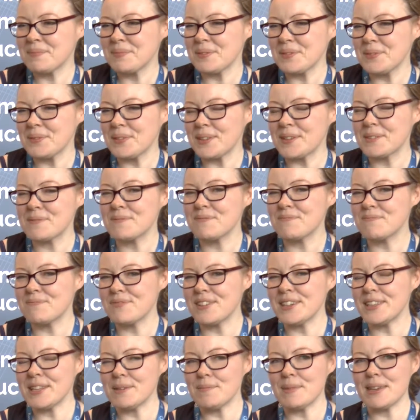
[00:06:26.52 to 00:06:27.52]
which
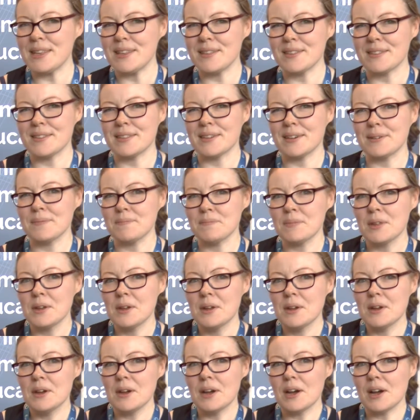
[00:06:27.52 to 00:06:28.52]
really means that
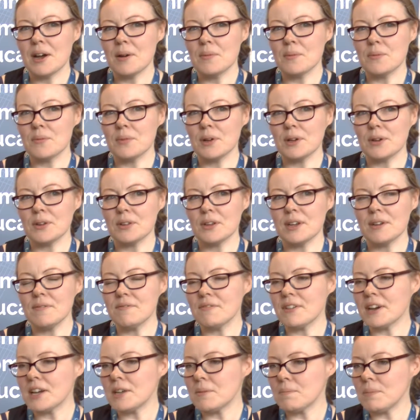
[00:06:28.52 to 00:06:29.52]
we're going to
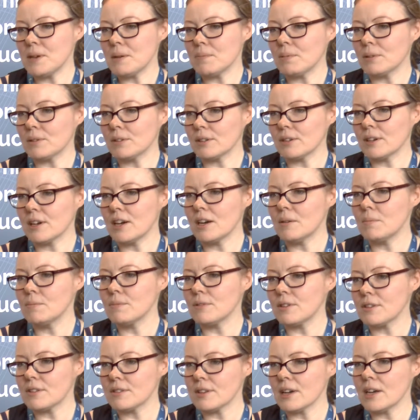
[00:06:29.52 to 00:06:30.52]
invite people to
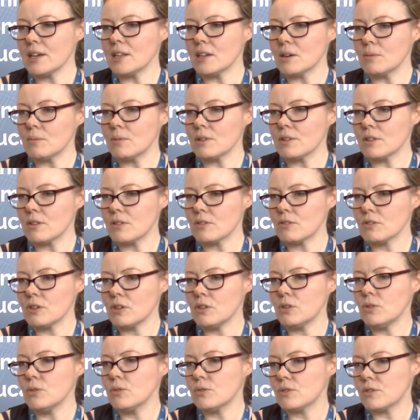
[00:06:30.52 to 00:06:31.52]
come, to sign up with us,
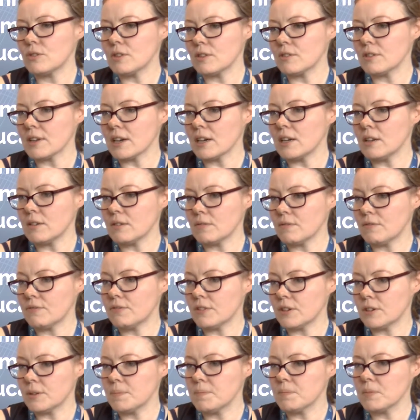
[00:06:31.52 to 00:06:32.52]
to use the site
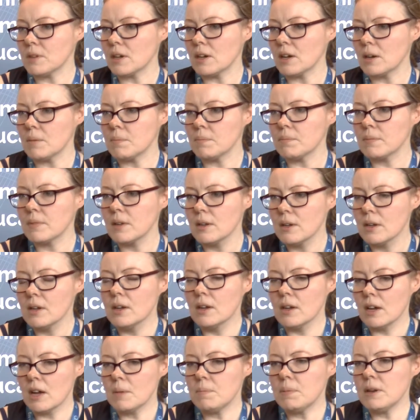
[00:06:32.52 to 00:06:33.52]
for
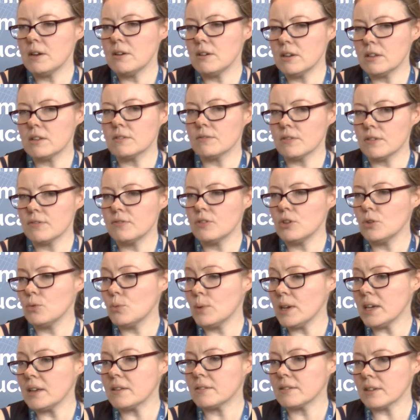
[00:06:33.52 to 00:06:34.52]
a period of a few
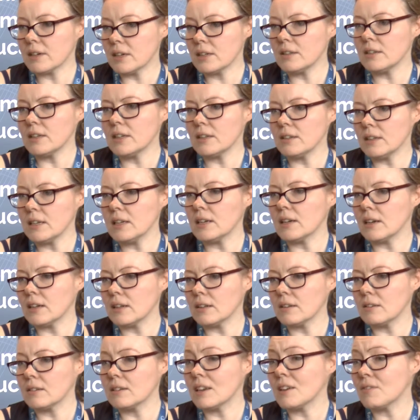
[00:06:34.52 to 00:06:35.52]
weeks ideally,
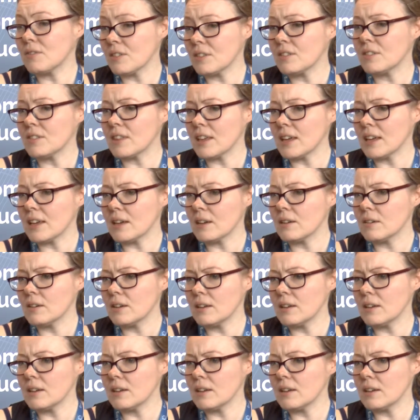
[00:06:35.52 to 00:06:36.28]
and give us their